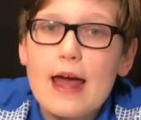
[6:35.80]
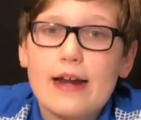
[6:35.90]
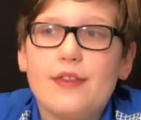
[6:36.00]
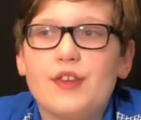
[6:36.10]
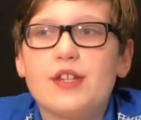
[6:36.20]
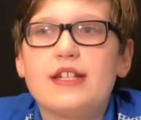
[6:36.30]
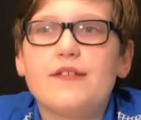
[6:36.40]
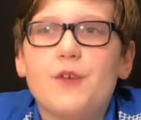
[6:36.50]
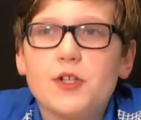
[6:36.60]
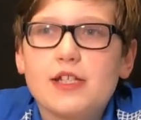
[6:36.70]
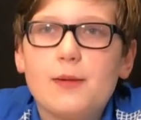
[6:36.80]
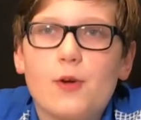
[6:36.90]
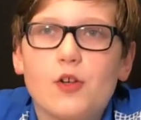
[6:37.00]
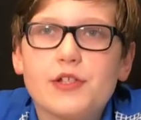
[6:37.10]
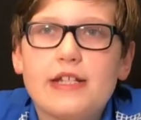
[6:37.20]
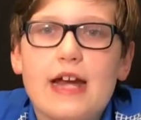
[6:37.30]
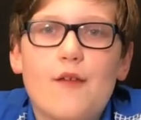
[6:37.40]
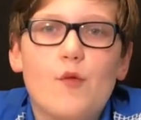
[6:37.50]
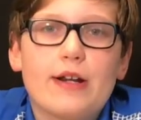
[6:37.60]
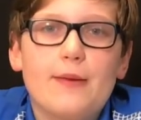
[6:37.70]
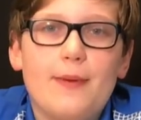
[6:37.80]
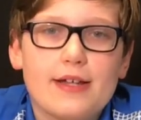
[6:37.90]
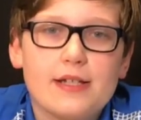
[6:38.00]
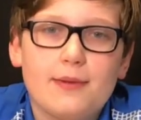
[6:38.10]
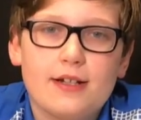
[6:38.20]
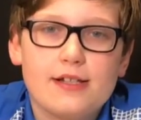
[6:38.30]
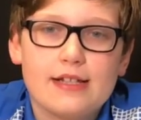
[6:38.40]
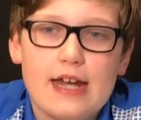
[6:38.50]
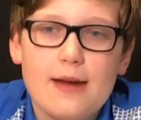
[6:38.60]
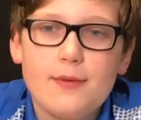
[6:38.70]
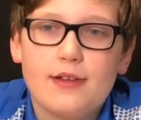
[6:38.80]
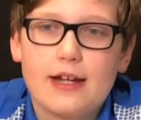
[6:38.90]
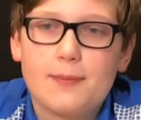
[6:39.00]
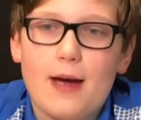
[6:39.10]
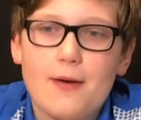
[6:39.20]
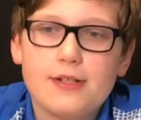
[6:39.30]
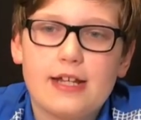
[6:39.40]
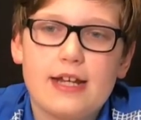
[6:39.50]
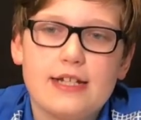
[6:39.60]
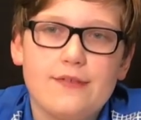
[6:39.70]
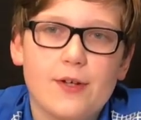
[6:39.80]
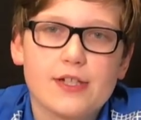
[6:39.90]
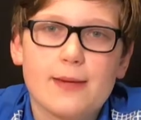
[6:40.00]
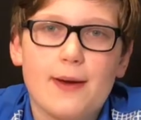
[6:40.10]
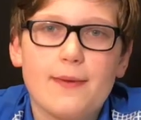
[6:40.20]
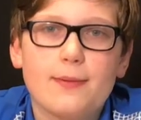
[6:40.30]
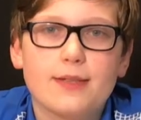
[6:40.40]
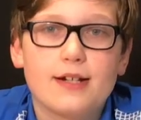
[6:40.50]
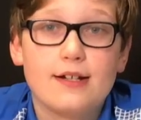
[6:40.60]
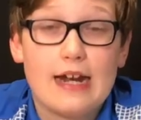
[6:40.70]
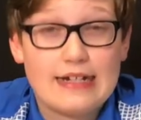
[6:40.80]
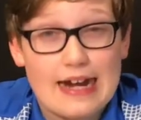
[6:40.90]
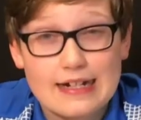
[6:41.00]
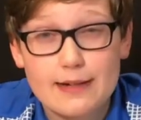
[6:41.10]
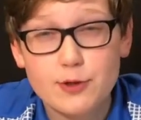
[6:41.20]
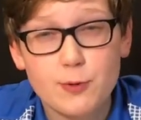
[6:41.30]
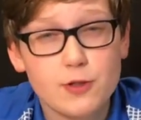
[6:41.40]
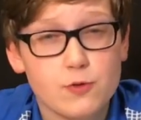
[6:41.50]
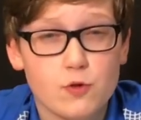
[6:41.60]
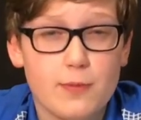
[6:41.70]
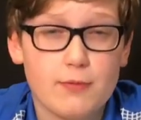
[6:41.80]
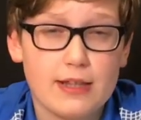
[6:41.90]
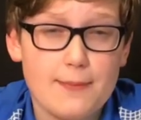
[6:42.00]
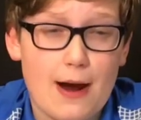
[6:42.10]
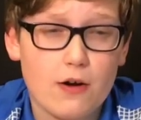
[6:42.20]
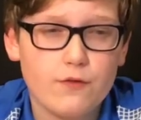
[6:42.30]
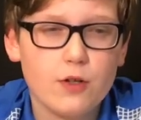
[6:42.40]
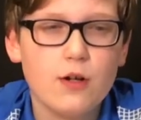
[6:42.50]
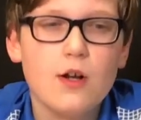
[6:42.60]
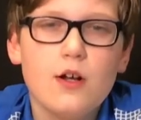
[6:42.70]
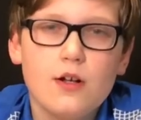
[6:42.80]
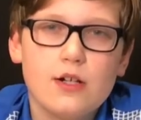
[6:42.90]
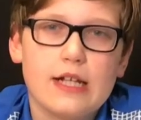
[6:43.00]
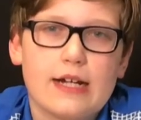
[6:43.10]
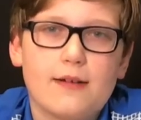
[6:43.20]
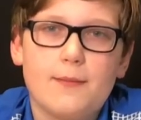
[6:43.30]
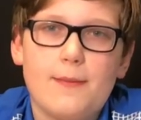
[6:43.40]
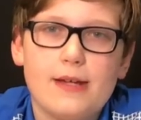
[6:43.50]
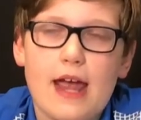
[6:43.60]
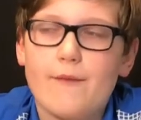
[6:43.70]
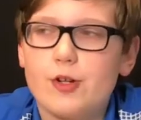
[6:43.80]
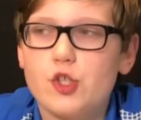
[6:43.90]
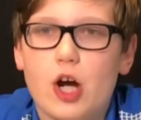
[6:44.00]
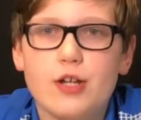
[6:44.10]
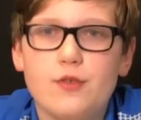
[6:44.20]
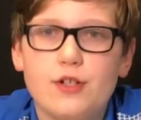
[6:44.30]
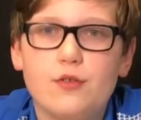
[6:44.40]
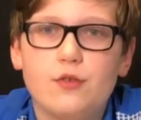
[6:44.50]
And I think the default skin would also need to have one of the best abilities in the game. Like, I was thinking default skin might be able to get an attack damage boost, which would be really powerful. Like, maybe every shot you